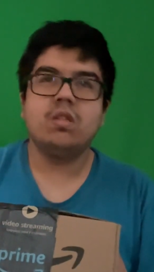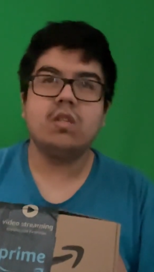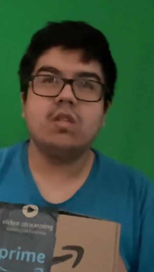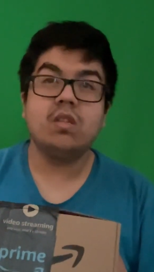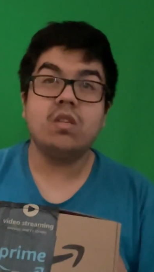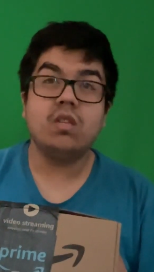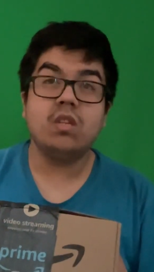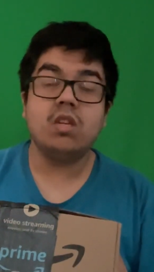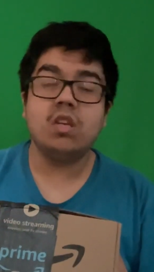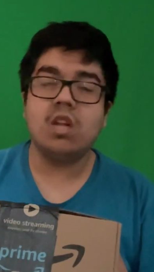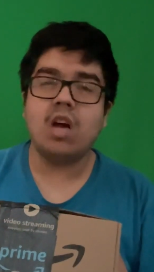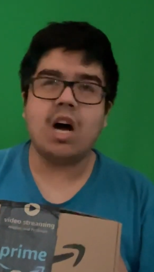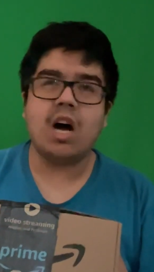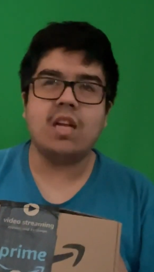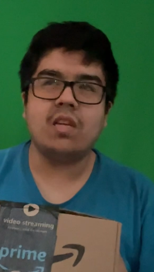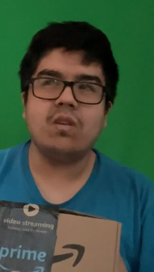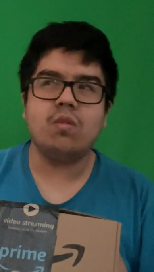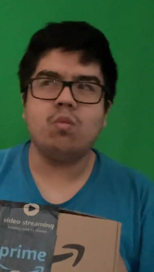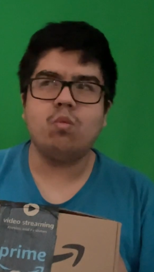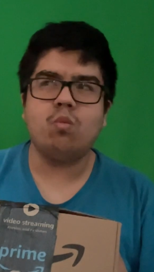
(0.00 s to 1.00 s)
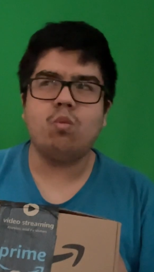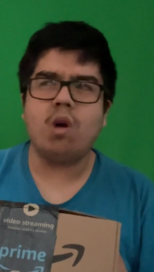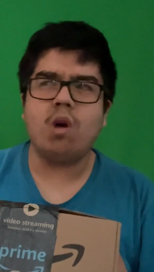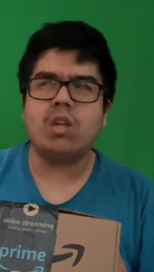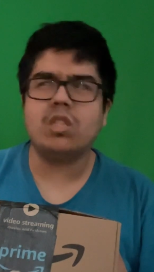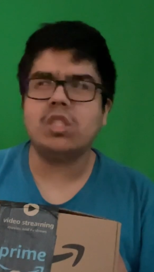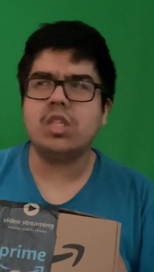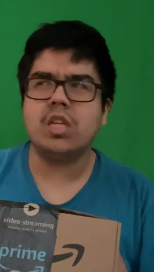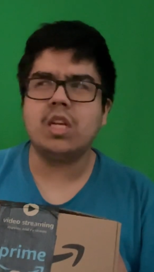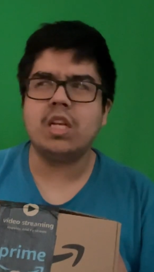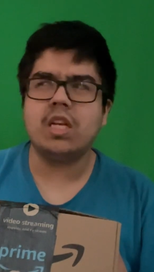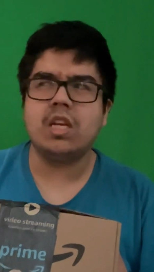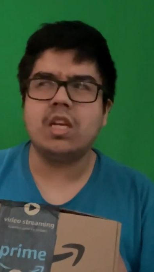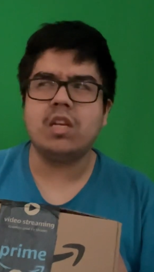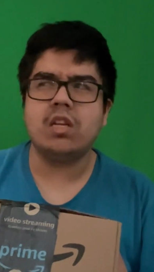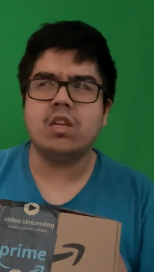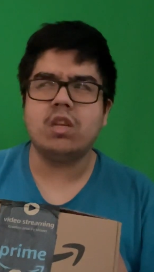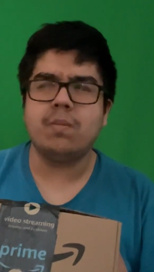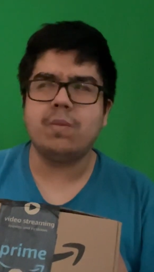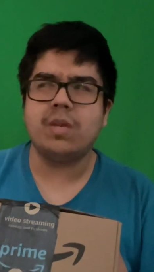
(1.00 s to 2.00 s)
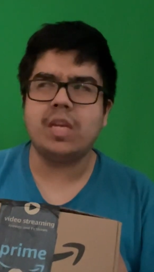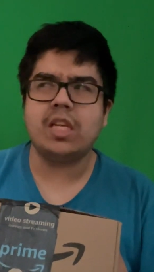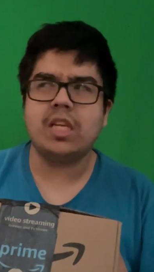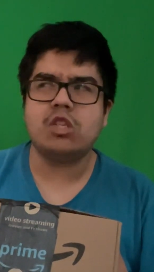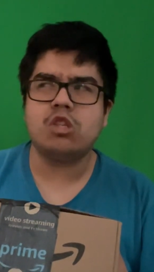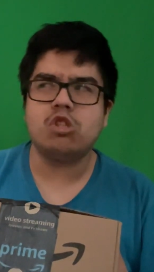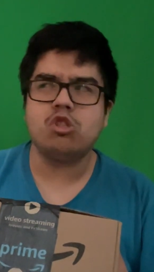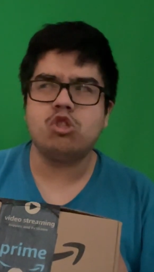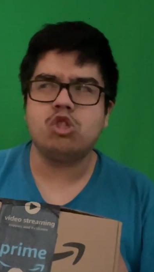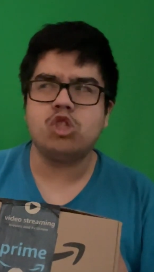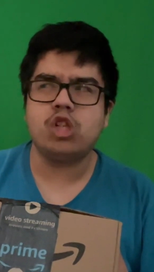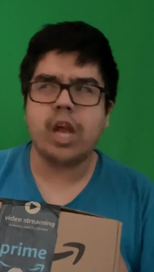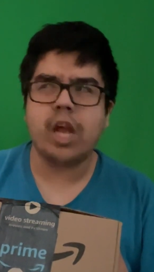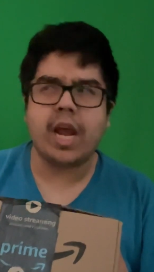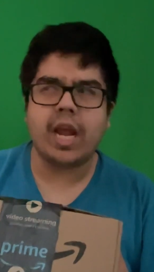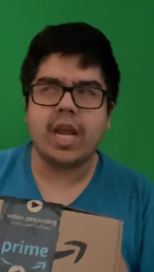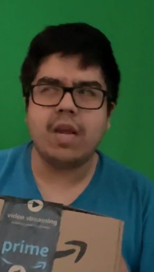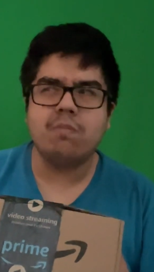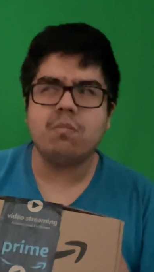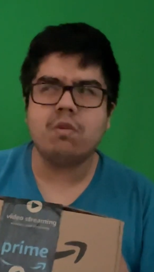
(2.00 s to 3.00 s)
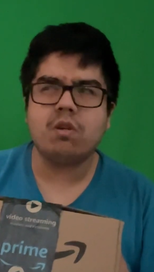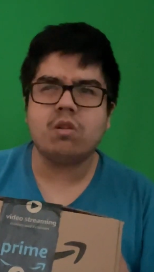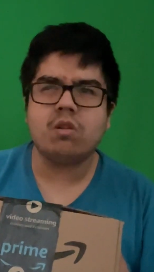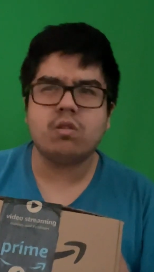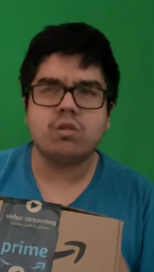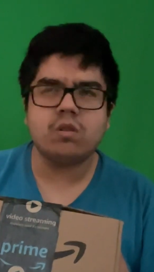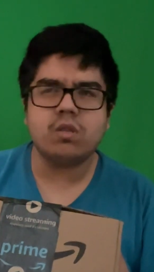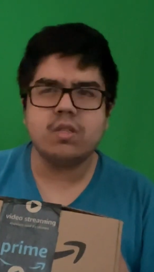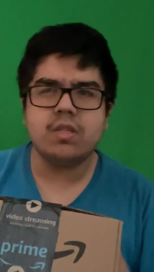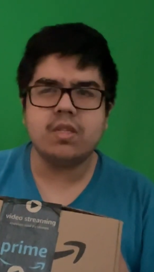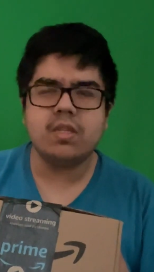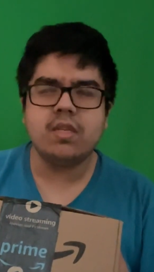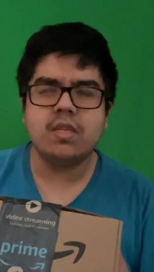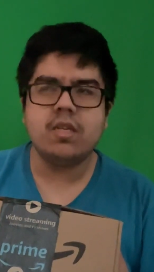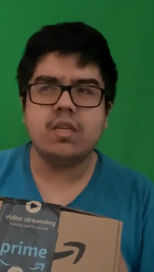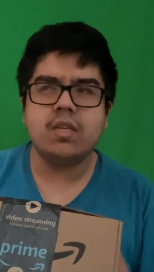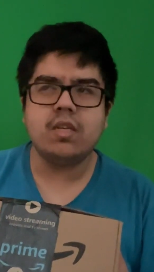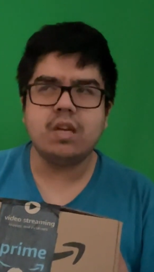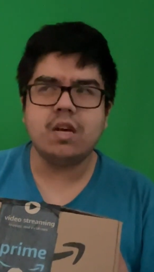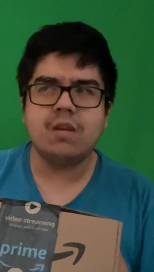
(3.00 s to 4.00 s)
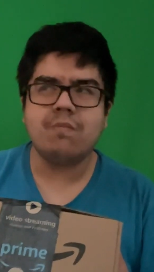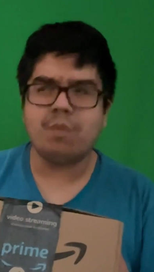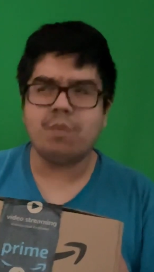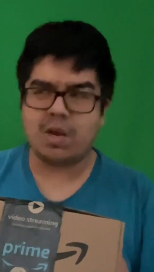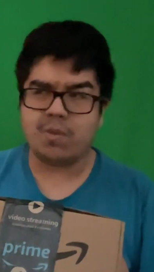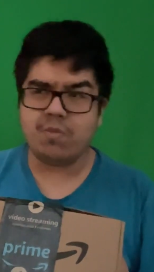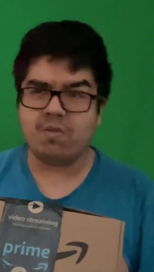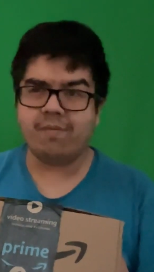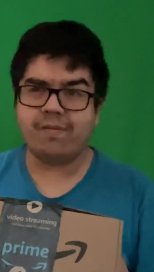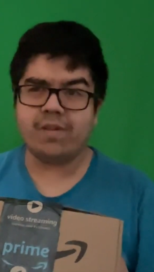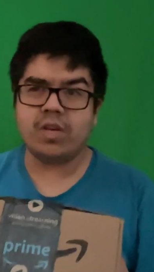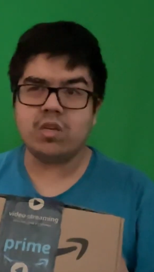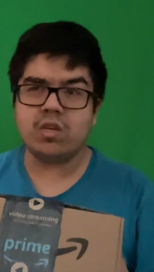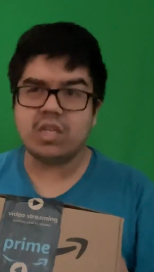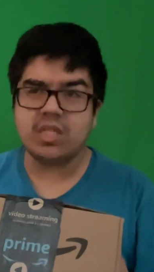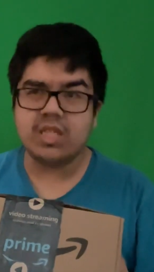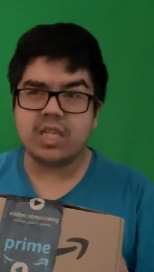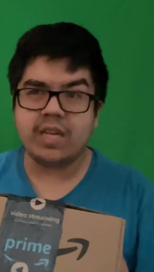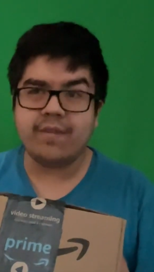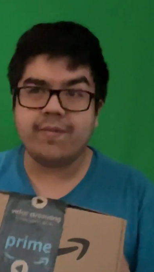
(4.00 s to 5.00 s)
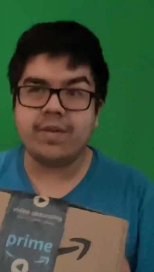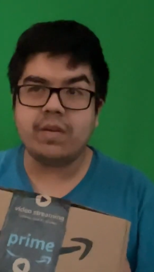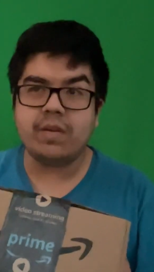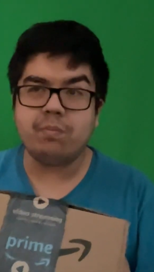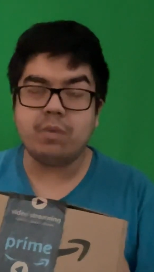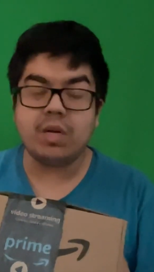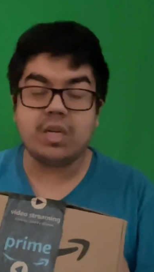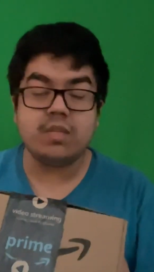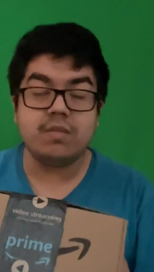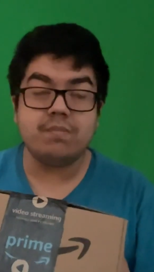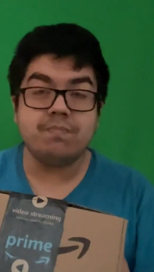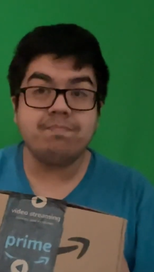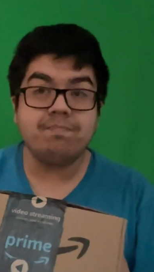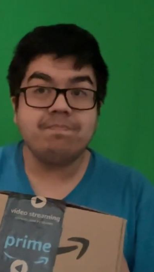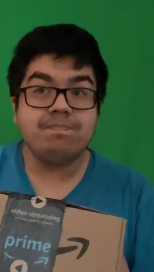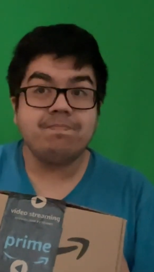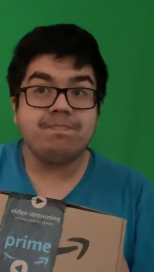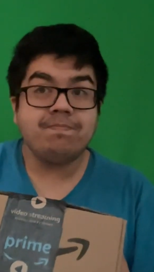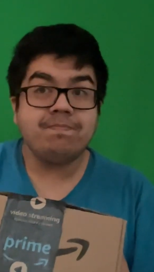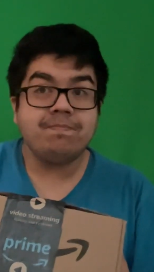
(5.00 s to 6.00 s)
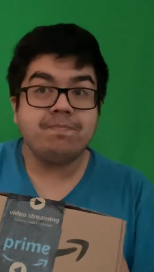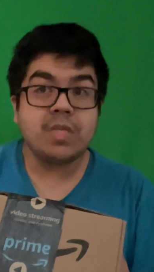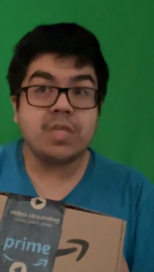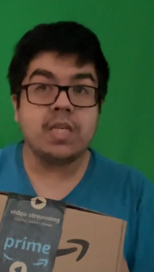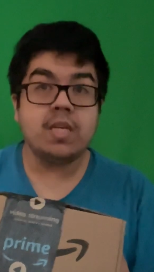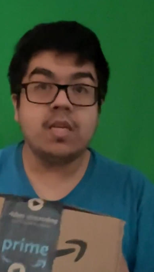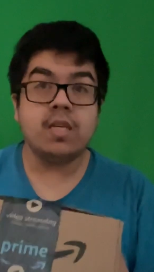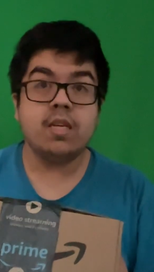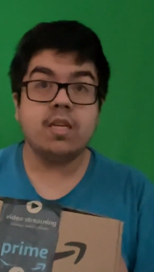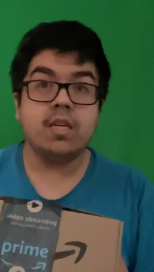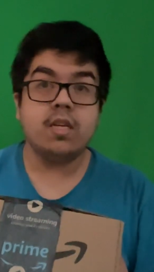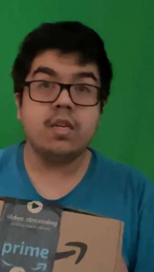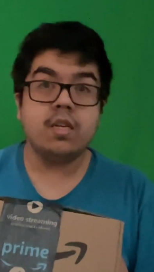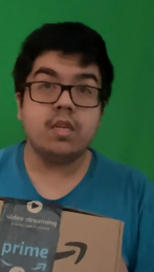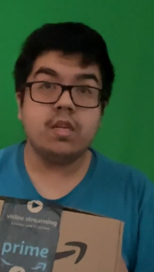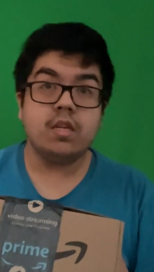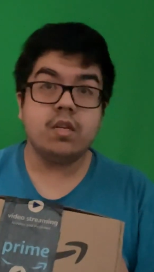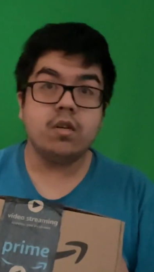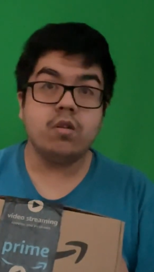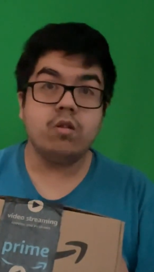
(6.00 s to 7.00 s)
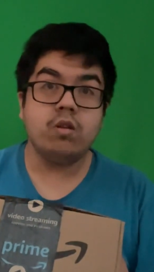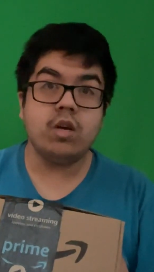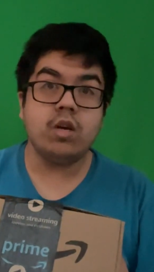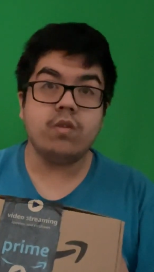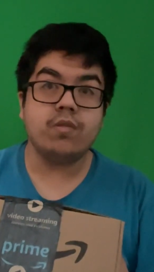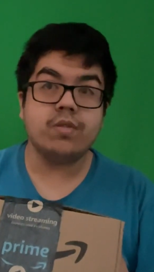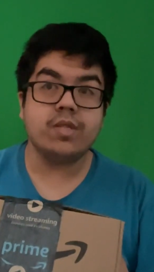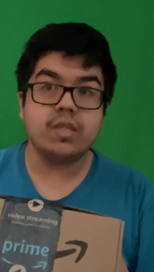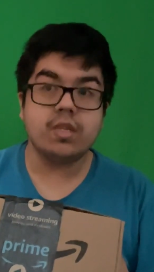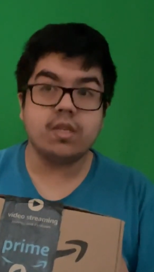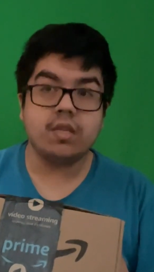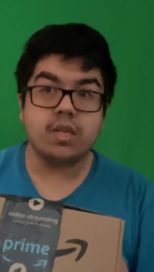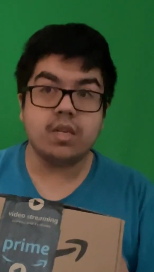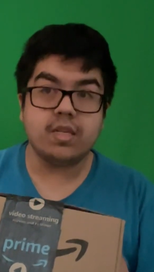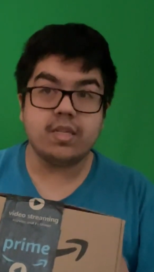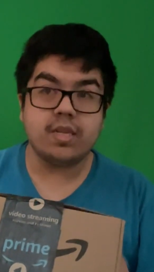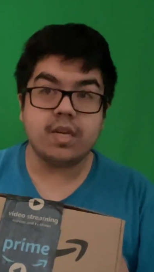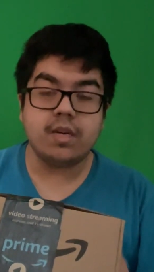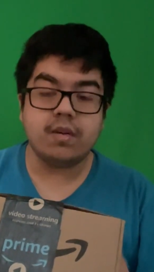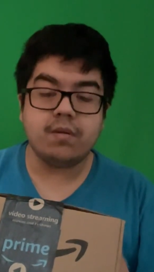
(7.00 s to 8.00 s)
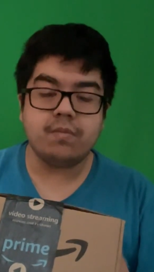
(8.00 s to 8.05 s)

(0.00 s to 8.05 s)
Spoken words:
not watching an Elimination Chamber and pay-per-view on TV, but who knows? Because